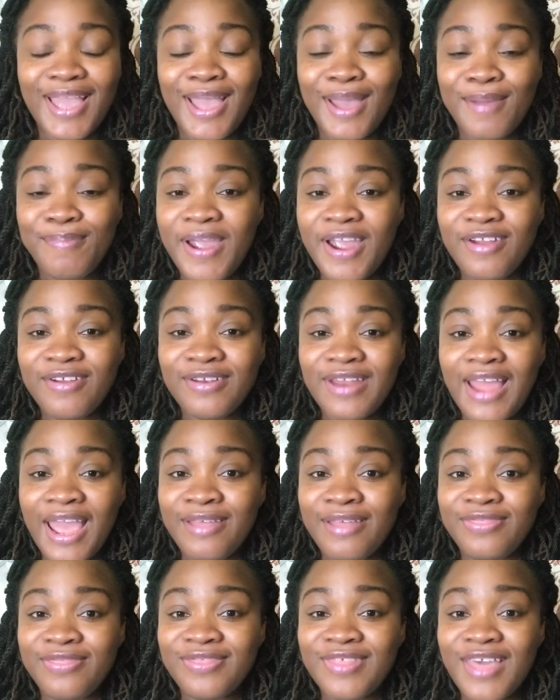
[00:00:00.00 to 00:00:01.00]

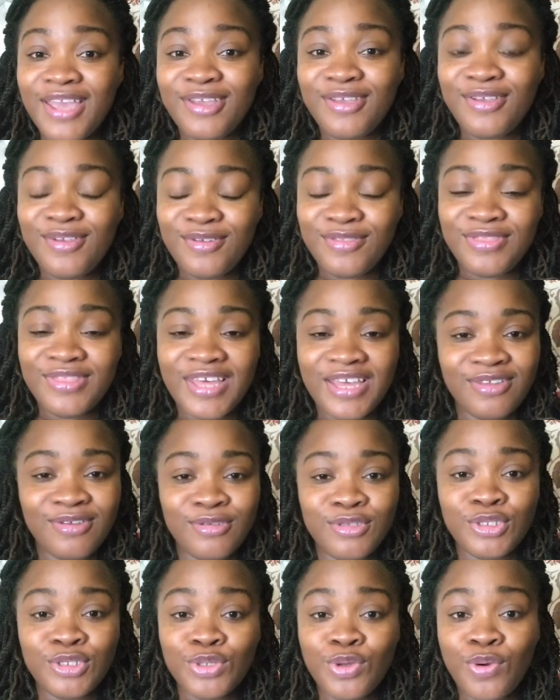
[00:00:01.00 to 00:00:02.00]
I thank
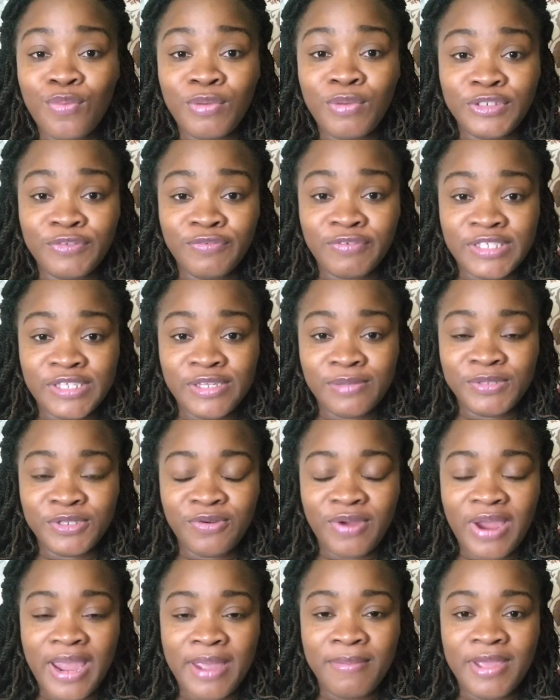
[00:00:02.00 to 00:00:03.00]
you so much for
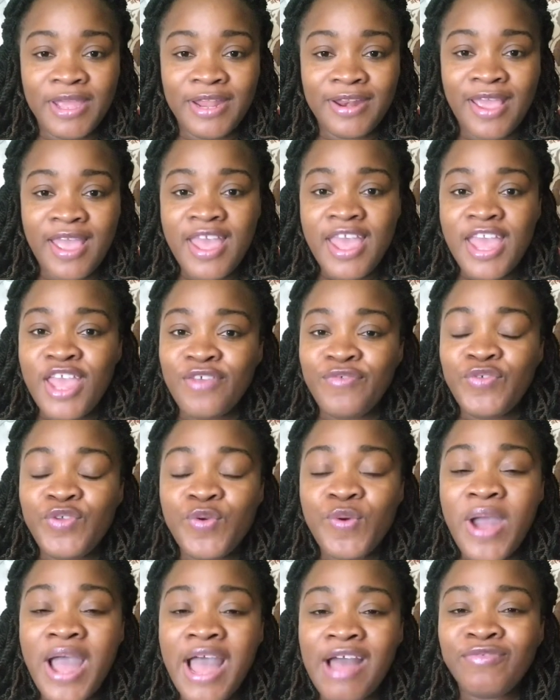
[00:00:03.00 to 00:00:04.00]
subscribing. If
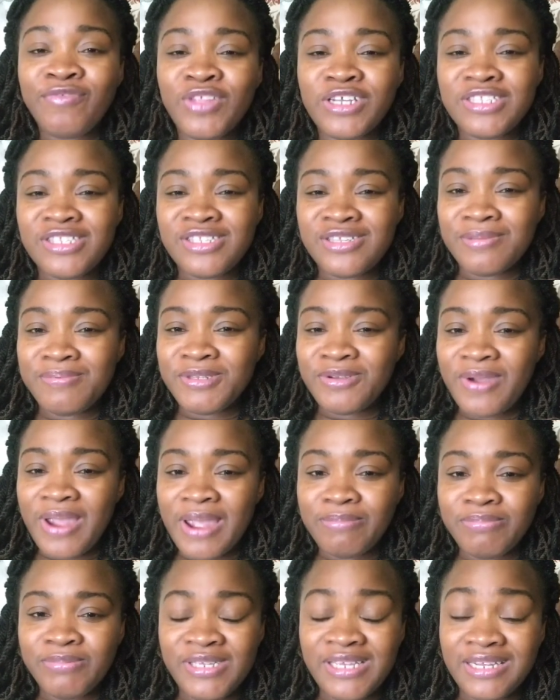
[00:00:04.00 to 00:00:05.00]
you have not
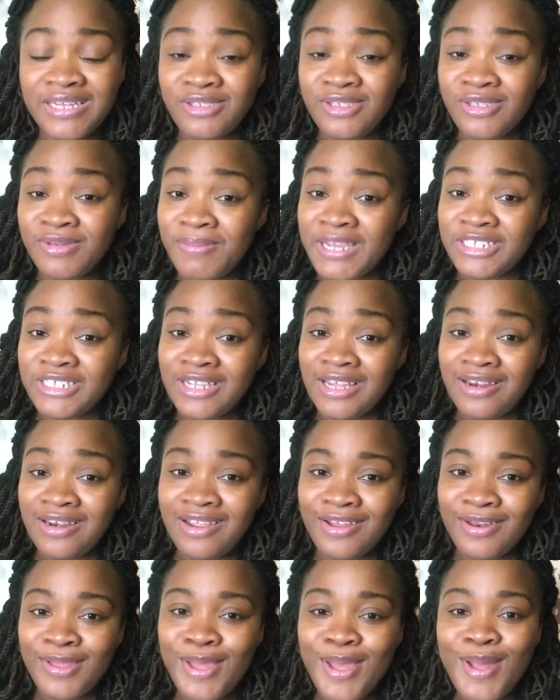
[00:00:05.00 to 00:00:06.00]
subscribed yet to my
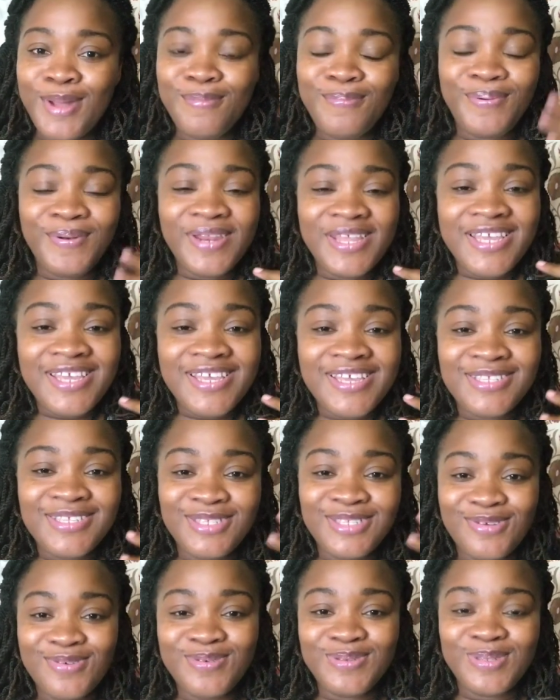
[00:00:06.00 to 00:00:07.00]
channel,
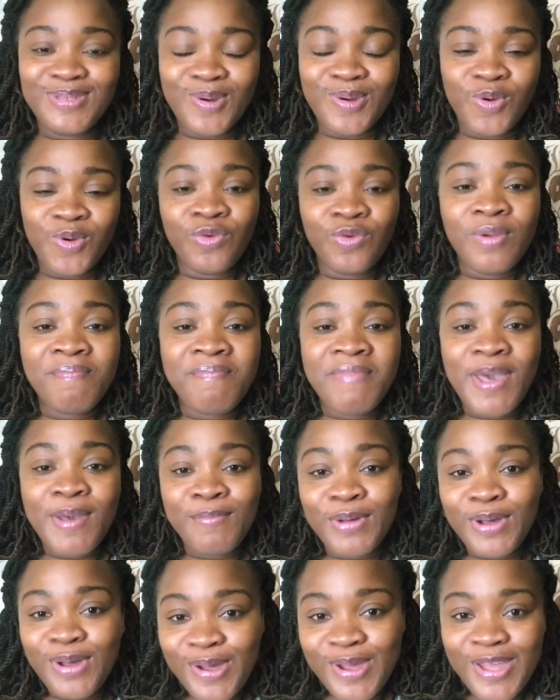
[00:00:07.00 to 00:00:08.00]
please do so.
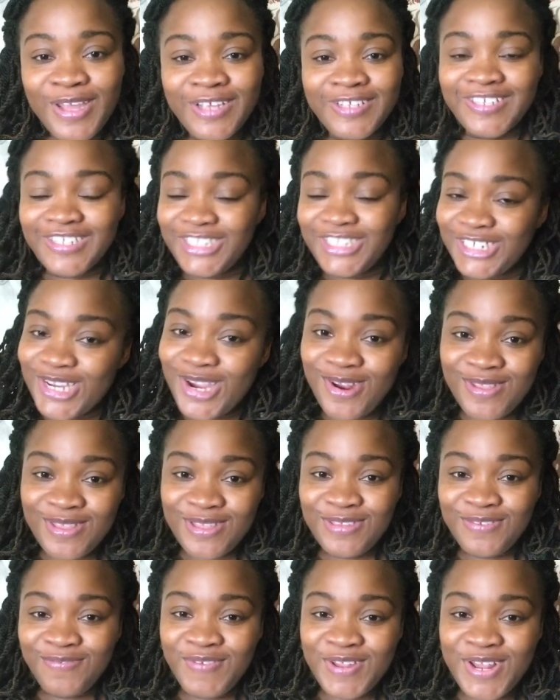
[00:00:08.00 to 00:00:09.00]
Remember to share
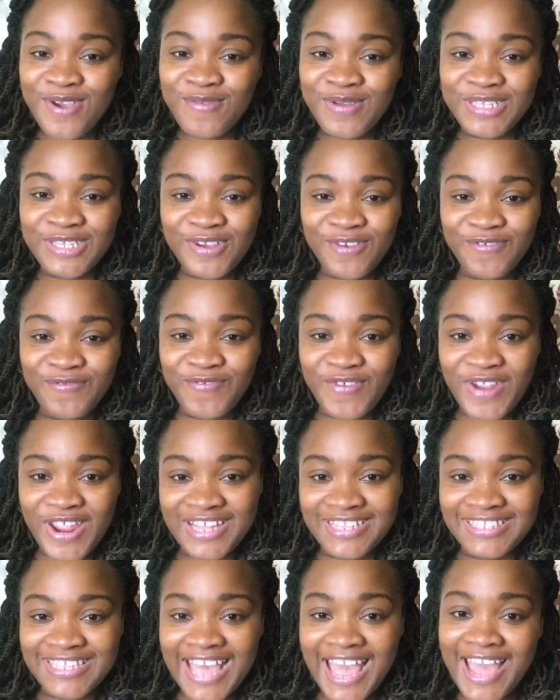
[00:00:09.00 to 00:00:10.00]
this video with your
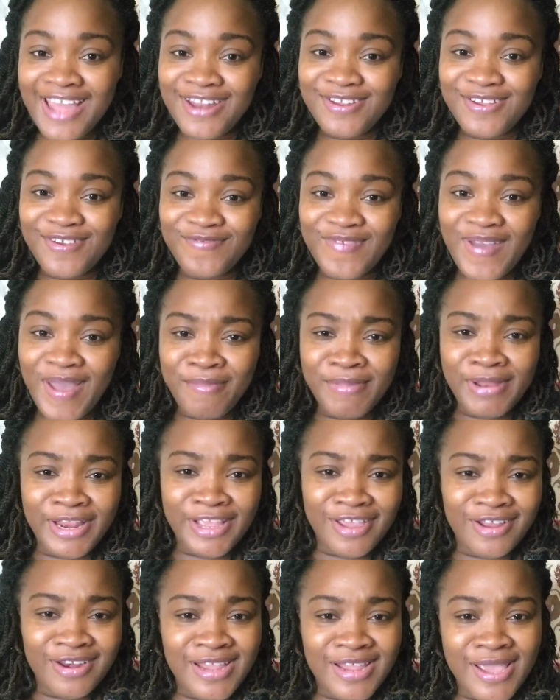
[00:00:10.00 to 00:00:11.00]
friends and your
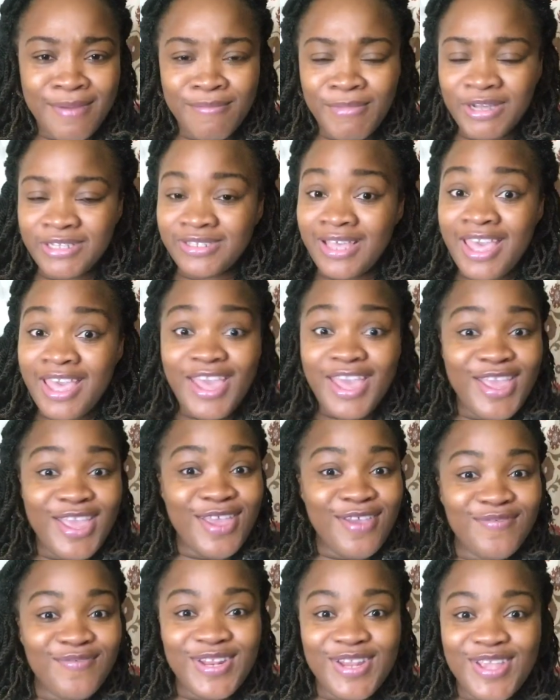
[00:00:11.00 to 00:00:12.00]
family, your neighbors,
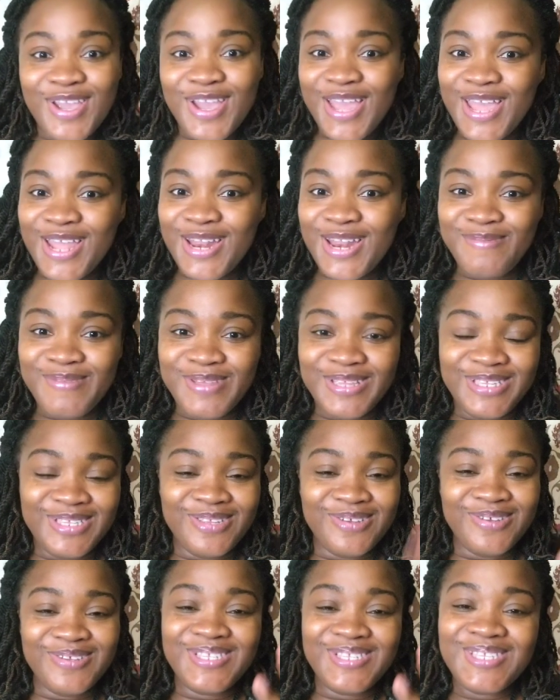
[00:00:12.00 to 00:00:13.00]
even your enemies
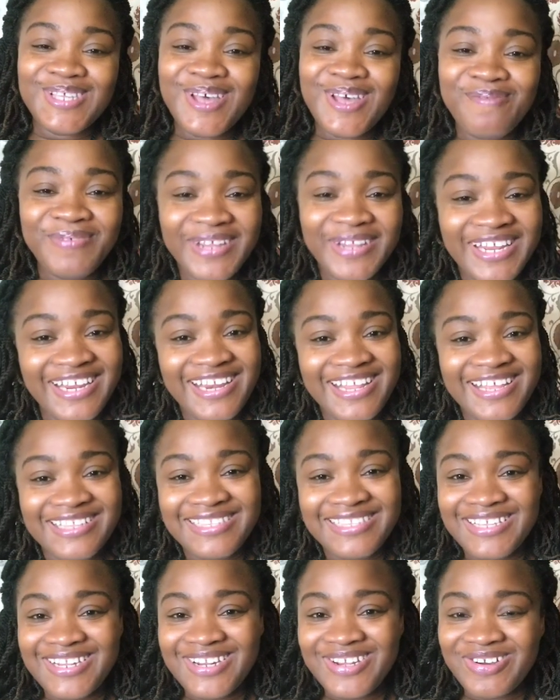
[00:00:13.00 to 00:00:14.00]
too. Somebody
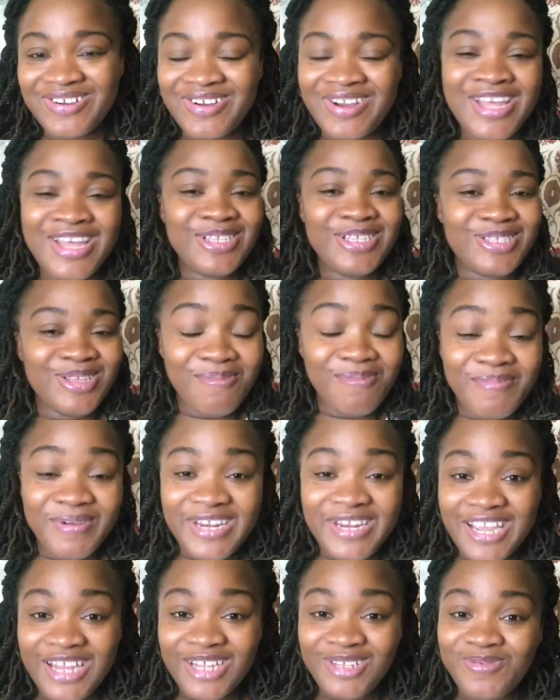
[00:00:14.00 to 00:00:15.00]
needs to know.
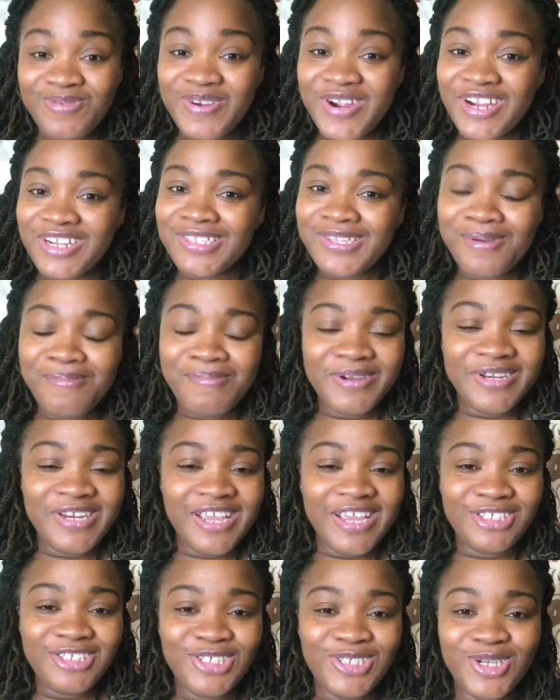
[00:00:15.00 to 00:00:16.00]
Somebody at work,
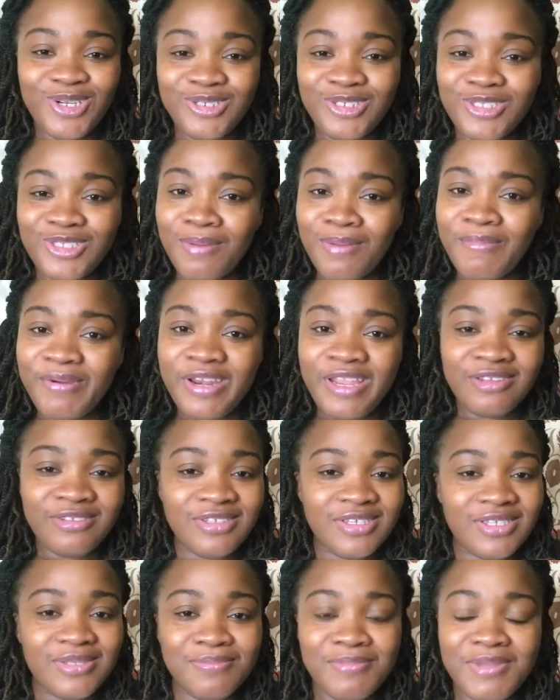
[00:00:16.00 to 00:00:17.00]
somebody at church, somebody you
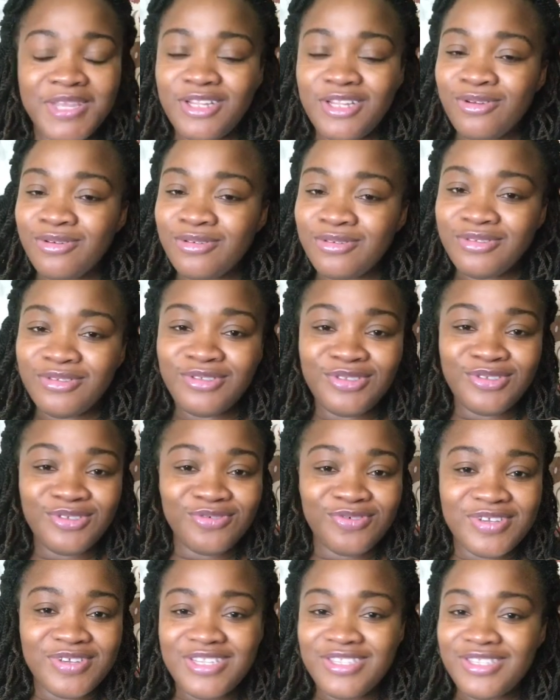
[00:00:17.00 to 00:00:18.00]
just meet down the
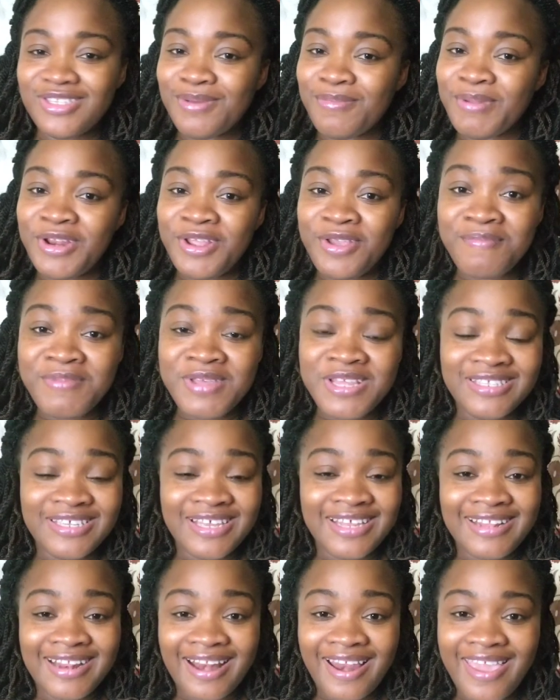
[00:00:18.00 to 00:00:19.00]
street, somebody you
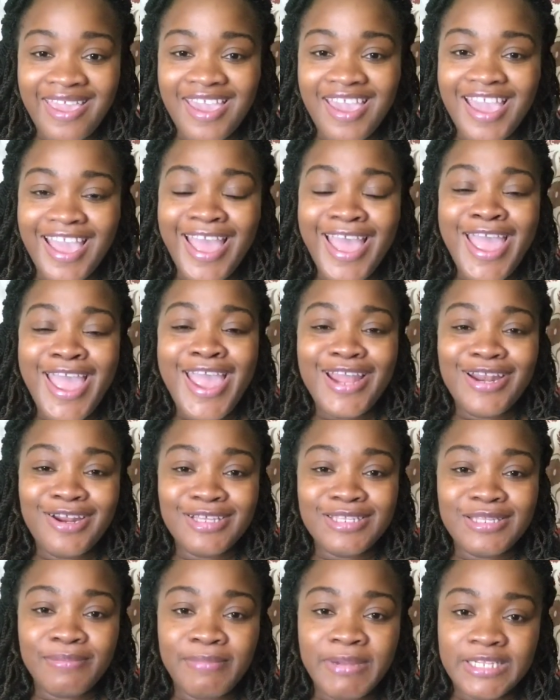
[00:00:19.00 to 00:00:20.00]
meet at clean. It
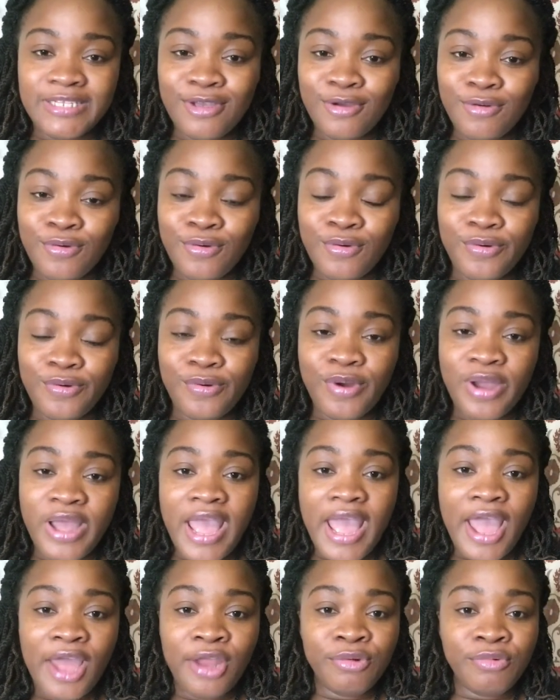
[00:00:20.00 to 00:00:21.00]
doesn't matter who.
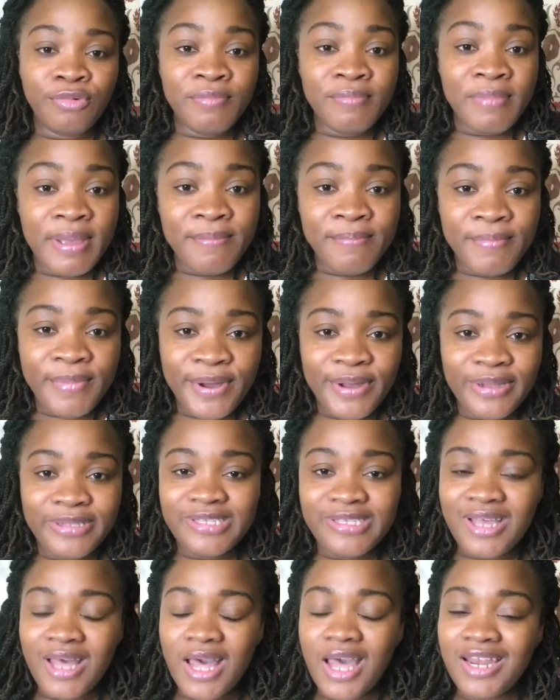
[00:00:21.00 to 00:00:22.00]
And remember
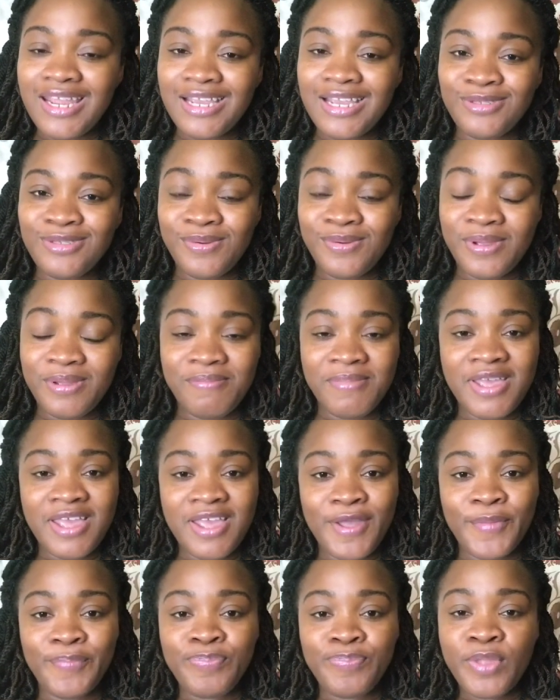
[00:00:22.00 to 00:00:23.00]
to connect with
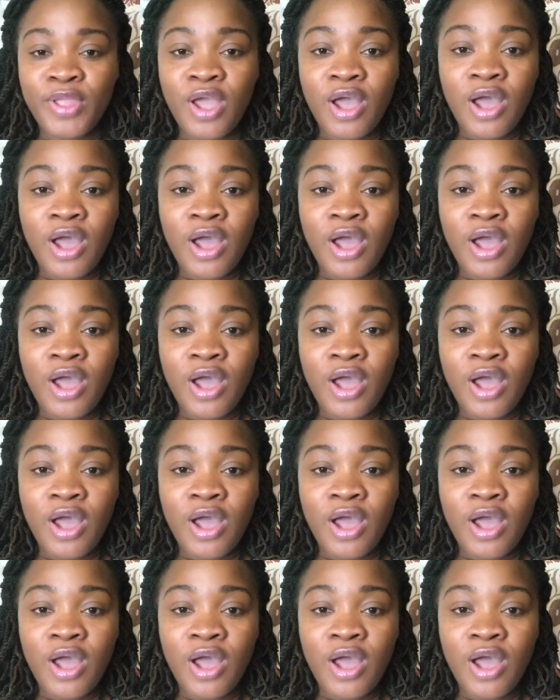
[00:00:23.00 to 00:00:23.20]
me